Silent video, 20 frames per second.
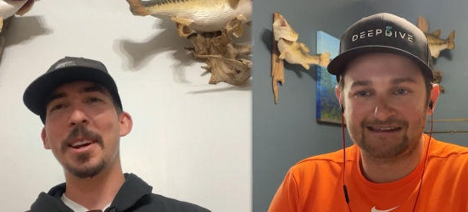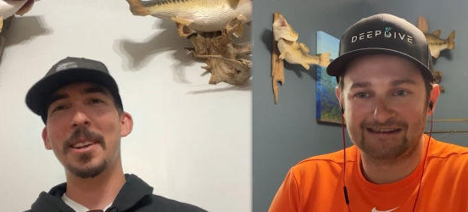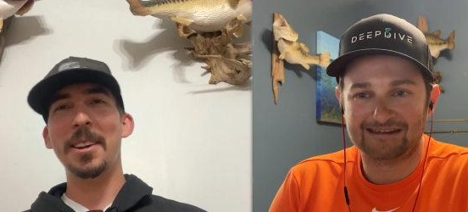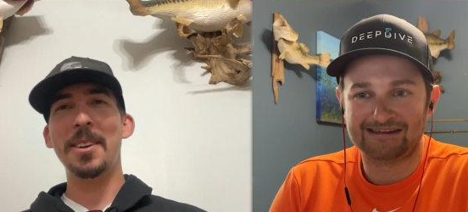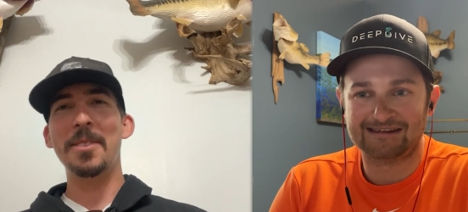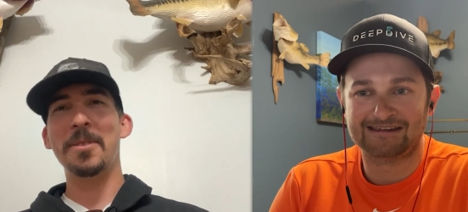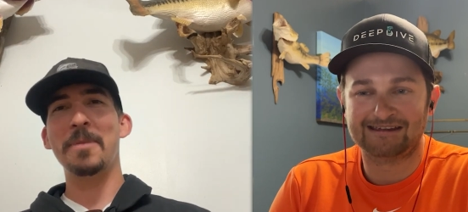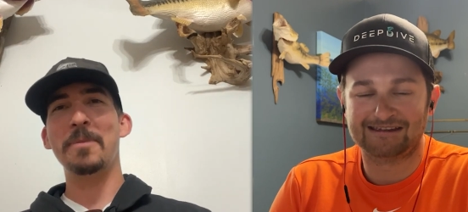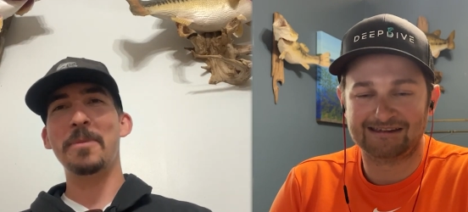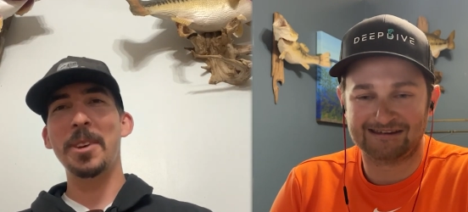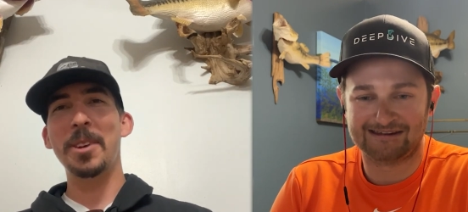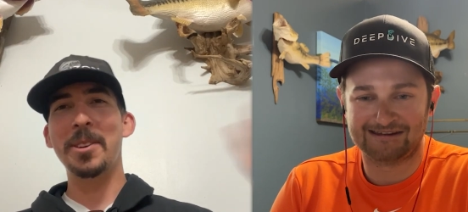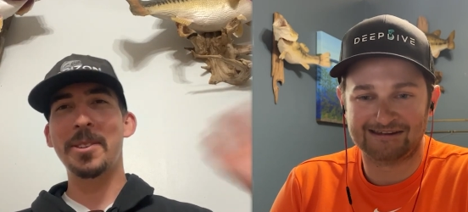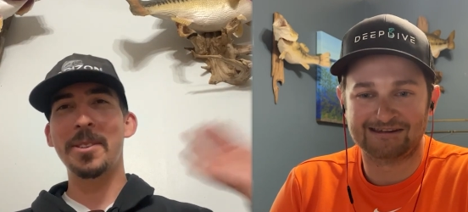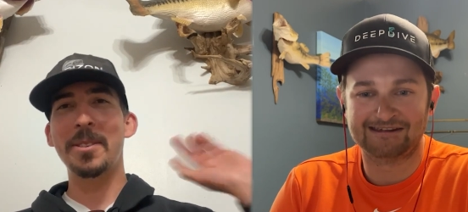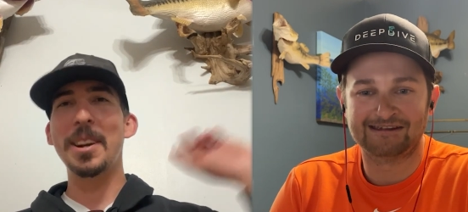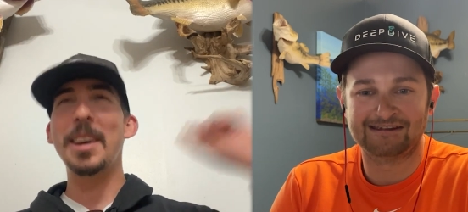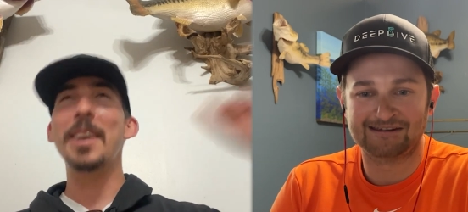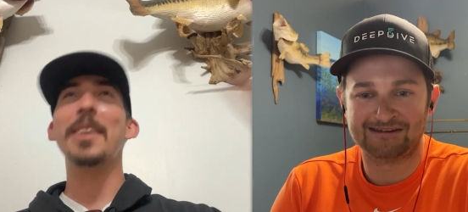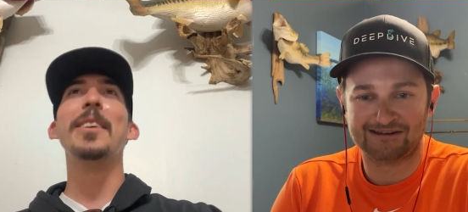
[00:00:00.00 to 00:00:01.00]
Speaker 1: There's some
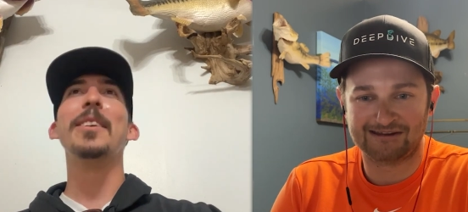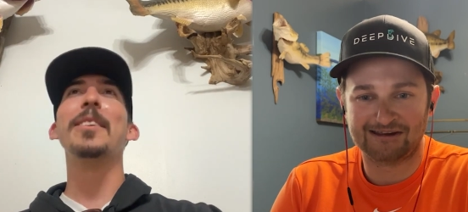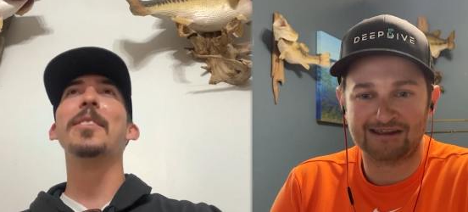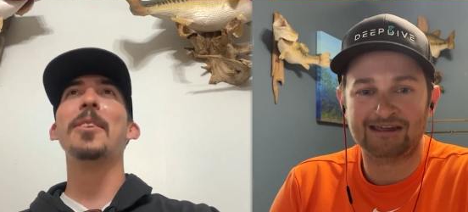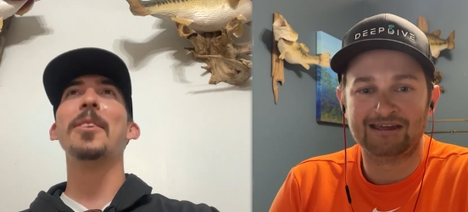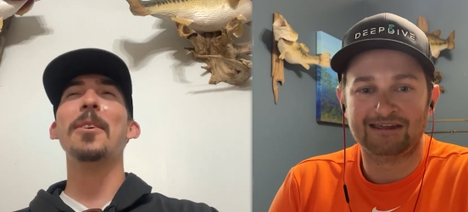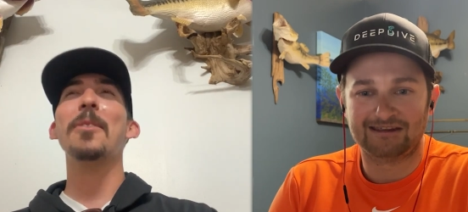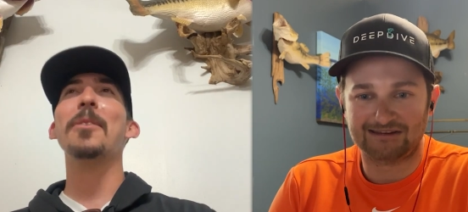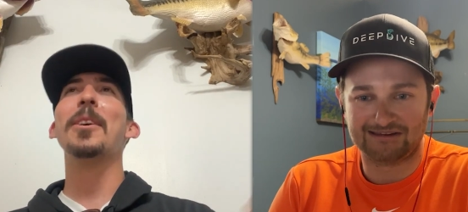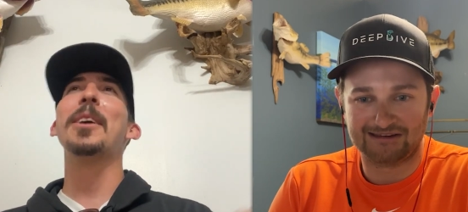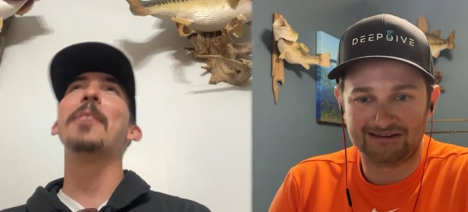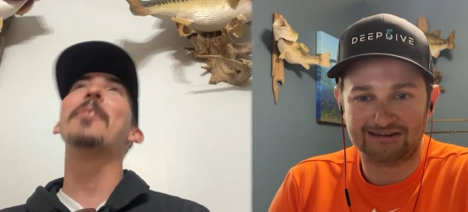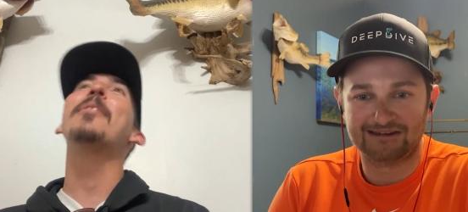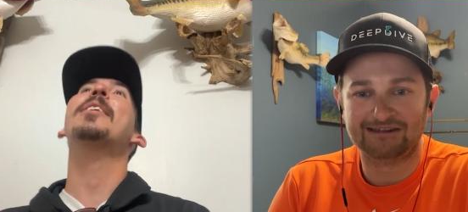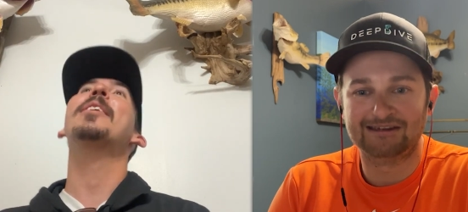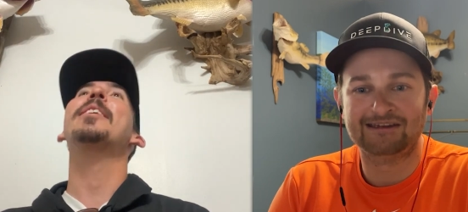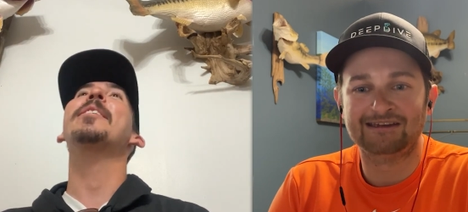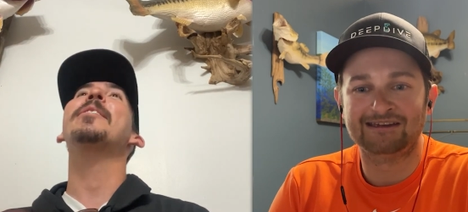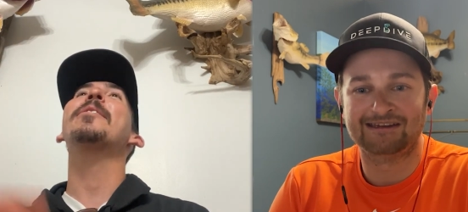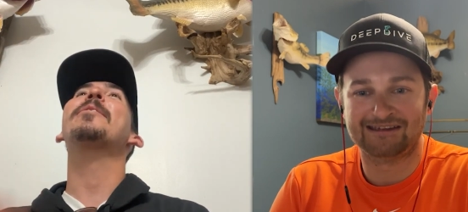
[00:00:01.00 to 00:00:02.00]
fish around it. Throw that
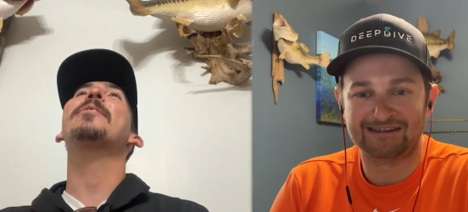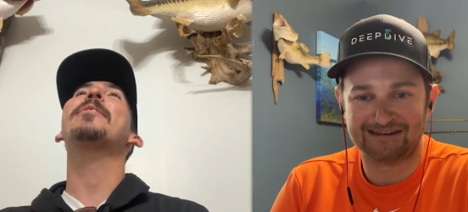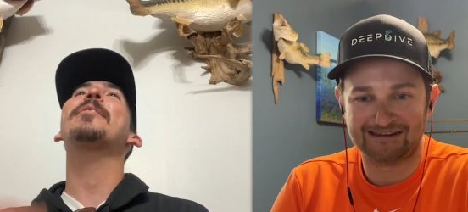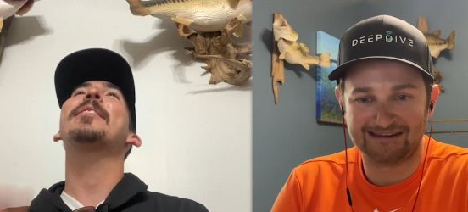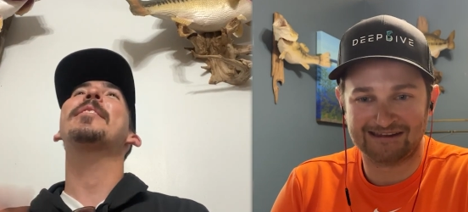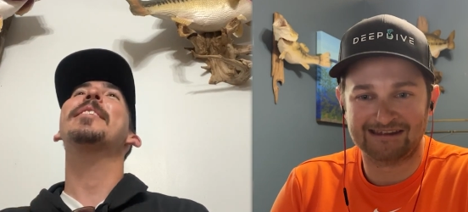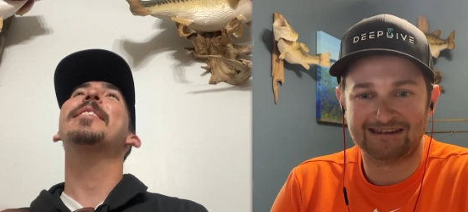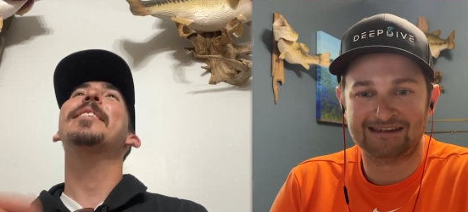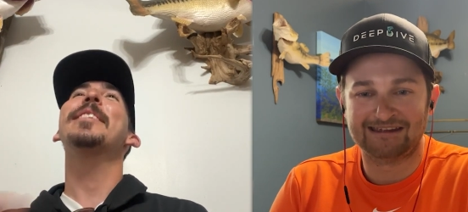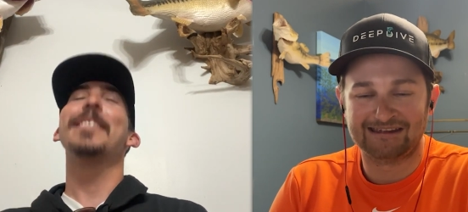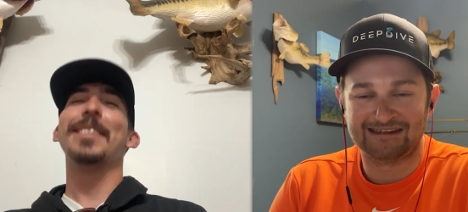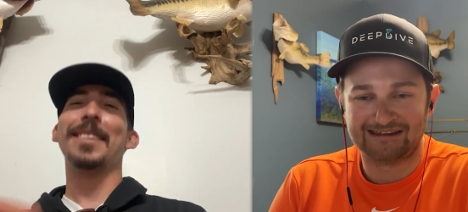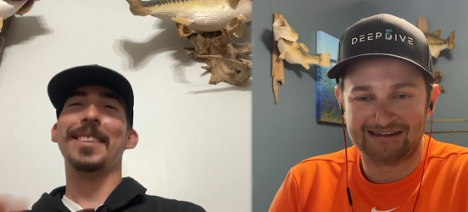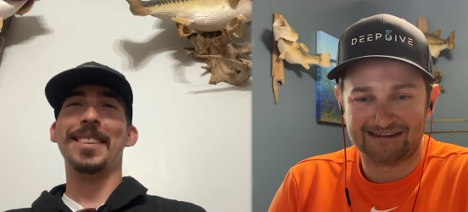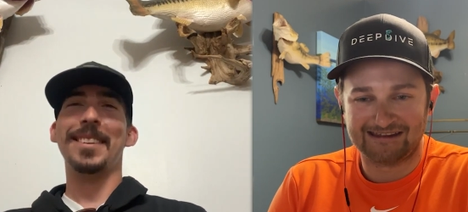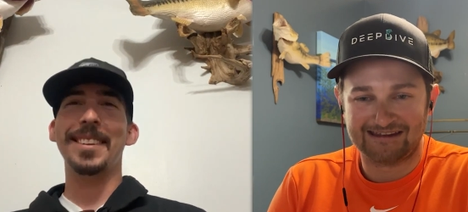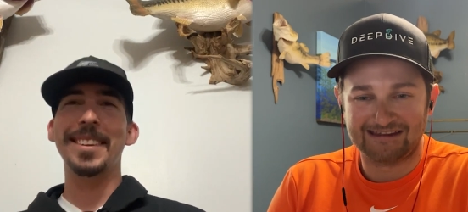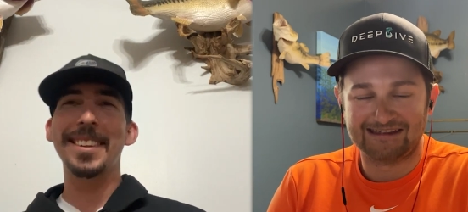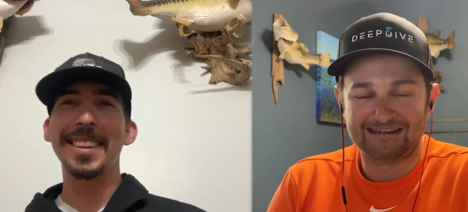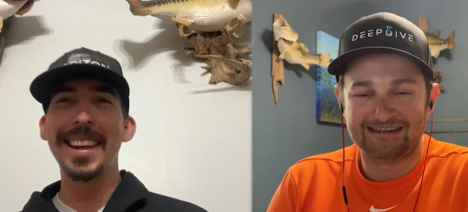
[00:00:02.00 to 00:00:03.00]
way and
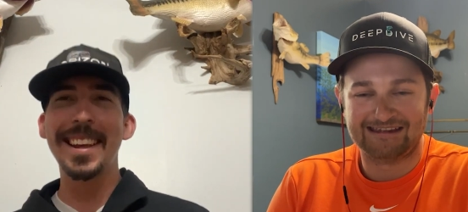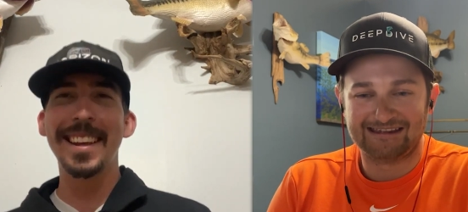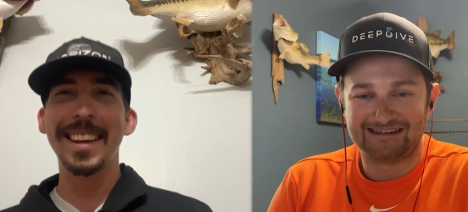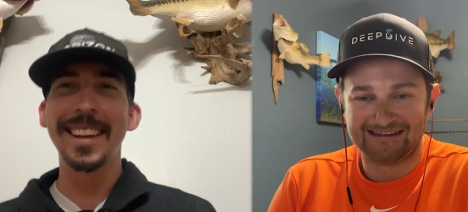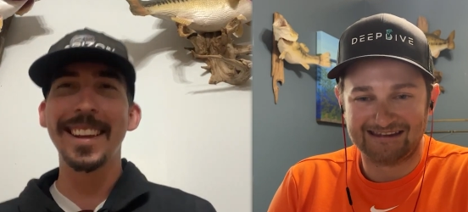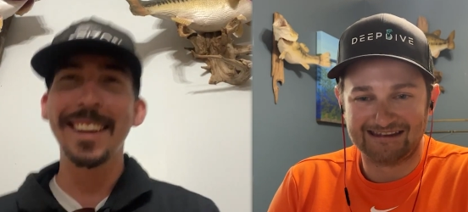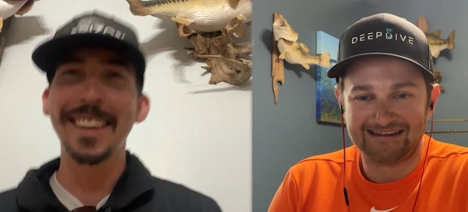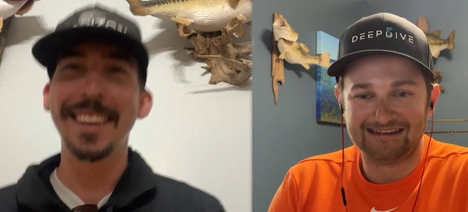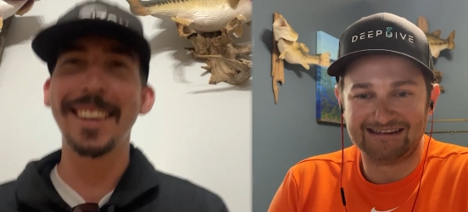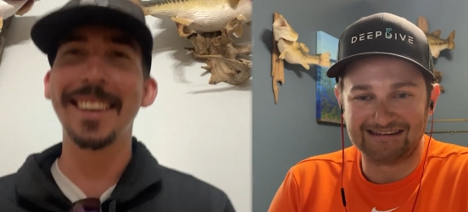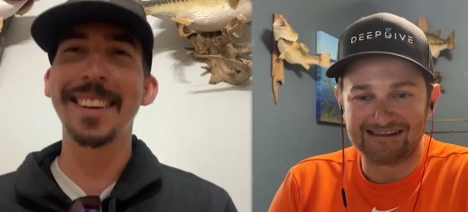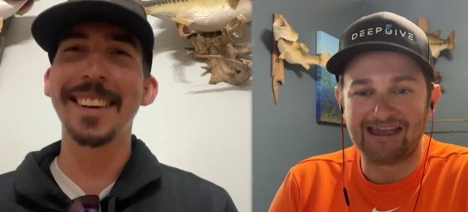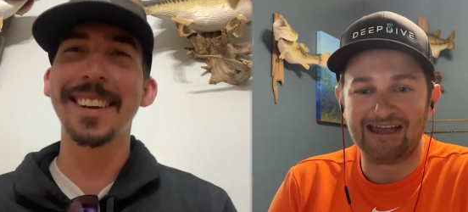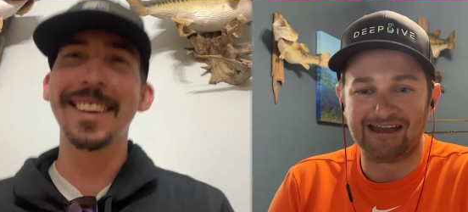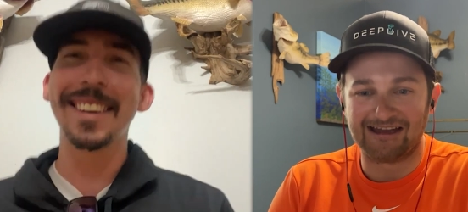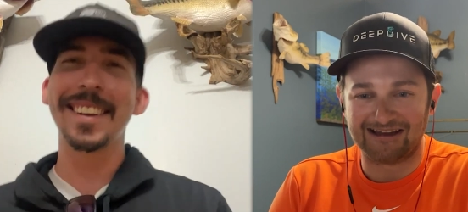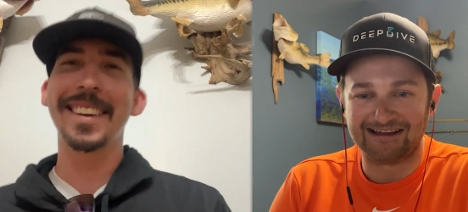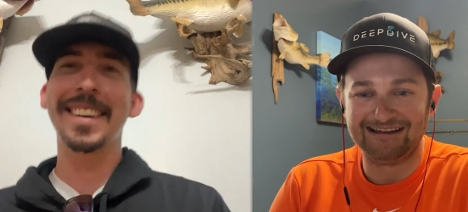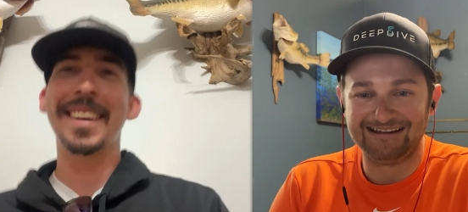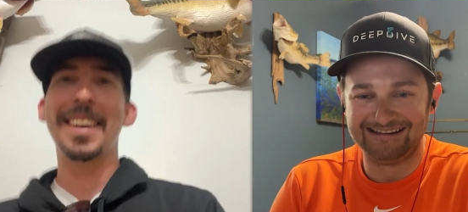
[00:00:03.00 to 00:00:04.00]
just.
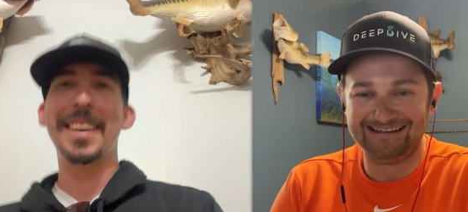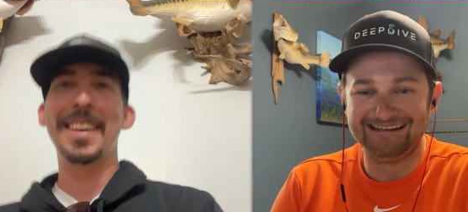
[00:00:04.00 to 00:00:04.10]
Yeah.